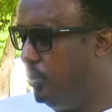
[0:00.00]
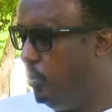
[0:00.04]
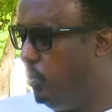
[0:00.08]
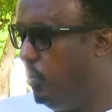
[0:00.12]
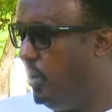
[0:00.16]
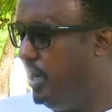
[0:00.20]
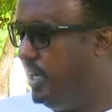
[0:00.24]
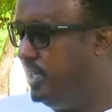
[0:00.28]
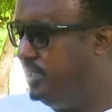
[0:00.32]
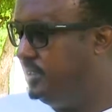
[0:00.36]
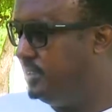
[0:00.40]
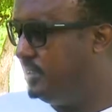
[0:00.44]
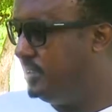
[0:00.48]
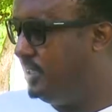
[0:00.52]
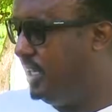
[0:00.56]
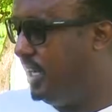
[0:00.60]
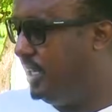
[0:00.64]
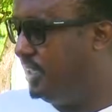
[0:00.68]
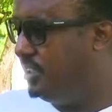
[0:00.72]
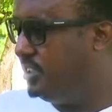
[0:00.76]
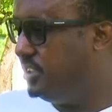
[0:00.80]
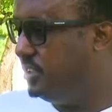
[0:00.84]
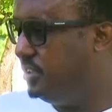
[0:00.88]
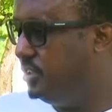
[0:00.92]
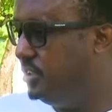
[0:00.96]
ways
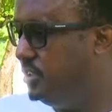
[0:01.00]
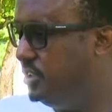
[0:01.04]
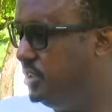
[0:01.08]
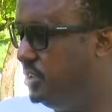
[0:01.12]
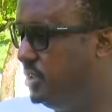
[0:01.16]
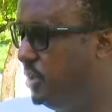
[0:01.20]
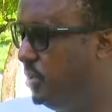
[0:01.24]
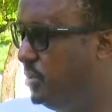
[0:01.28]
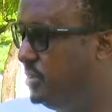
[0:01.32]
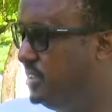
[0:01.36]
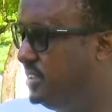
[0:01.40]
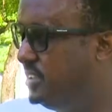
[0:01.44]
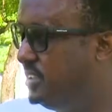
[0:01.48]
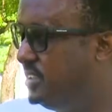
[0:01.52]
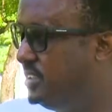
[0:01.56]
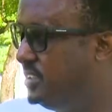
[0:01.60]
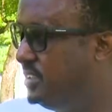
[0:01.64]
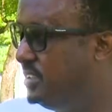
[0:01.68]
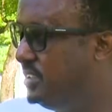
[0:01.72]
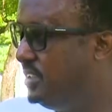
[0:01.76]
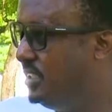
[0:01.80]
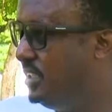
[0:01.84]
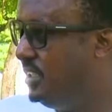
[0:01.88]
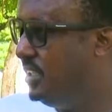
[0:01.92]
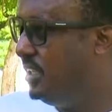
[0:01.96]
that don't
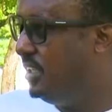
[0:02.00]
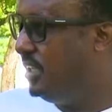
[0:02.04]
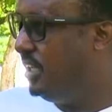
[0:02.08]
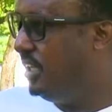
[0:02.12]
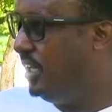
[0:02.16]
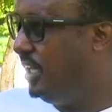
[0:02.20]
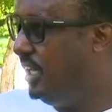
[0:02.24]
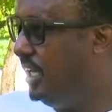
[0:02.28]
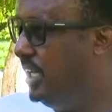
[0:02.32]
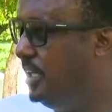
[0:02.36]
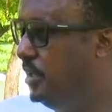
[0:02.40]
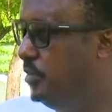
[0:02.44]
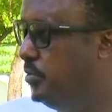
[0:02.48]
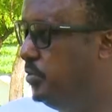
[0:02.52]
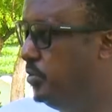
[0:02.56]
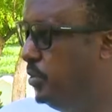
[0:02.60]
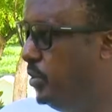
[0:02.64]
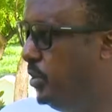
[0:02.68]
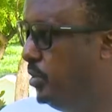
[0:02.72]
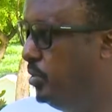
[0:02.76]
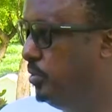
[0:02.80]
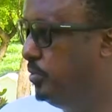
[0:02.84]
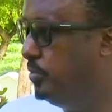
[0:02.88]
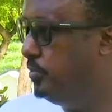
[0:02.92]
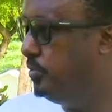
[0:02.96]

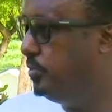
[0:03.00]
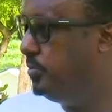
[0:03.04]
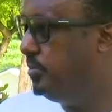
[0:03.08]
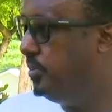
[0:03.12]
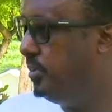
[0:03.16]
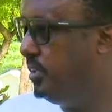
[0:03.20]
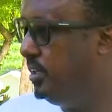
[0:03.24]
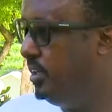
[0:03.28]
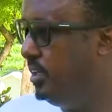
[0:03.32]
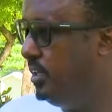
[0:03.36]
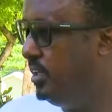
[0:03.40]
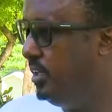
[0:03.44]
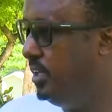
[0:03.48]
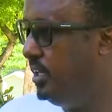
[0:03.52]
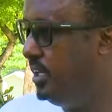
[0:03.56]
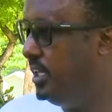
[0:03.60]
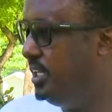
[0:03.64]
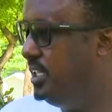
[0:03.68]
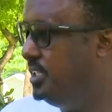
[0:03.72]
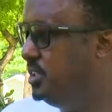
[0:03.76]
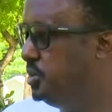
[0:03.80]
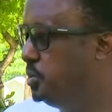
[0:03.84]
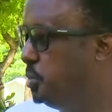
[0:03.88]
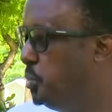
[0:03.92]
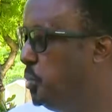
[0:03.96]
involve
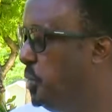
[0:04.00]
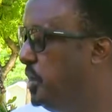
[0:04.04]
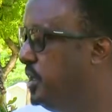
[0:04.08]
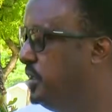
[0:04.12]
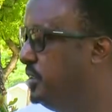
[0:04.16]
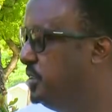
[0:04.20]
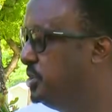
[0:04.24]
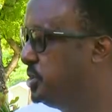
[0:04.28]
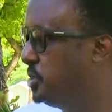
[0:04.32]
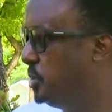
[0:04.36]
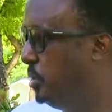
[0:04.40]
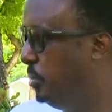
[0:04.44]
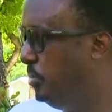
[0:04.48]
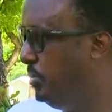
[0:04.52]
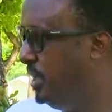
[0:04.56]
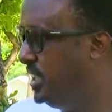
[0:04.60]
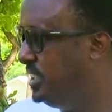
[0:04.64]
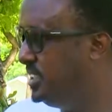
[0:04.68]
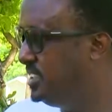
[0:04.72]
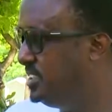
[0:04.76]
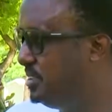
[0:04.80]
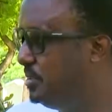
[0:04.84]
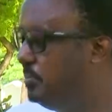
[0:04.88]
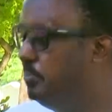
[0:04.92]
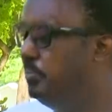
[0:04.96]
his will so
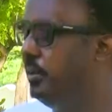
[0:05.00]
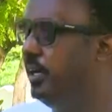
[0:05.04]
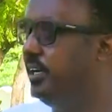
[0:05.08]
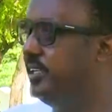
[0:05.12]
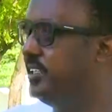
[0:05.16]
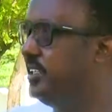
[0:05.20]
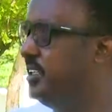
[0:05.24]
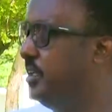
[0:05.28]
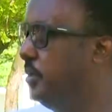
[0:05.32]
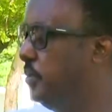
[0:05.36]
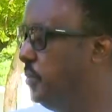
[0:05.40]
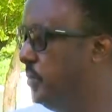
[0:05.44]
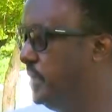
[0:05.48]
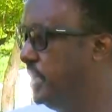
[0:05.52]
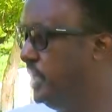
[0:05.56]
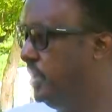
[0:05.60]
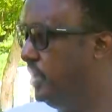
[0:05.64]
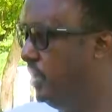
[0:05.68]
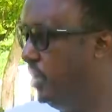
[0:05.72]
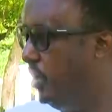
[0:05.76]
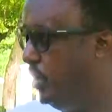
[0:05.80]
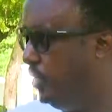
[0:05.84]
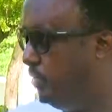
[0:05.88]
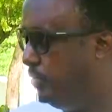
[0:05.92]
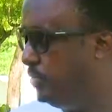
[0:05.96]
much, but the will
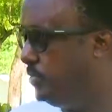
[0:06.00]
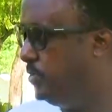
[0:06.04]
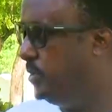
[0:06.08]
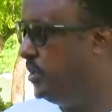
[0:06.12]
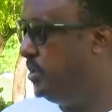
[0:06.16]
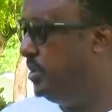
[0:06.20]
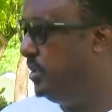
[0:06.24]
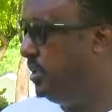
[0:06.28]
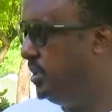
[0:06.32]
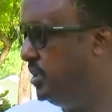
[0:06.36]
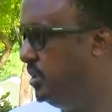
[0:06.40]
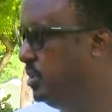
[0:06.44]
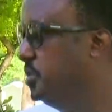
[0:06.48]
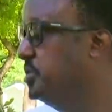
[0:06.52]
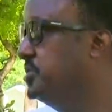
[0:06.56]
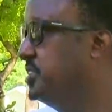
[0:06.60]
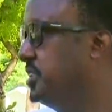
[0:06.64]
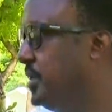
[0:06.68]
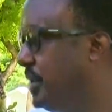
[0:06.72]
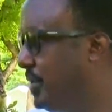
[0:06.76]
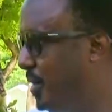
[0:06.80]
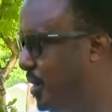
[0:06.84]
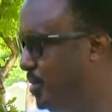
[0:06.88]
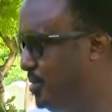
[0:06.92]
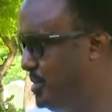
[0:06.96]
of those
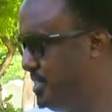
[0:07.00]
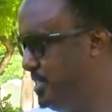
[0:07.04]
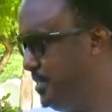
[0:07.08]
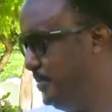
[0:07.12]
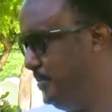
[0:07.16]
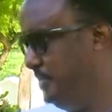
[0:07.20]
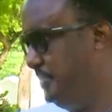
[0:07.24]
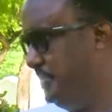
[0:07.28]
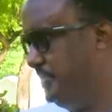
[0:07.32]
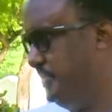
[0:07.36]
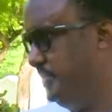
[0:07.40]
around him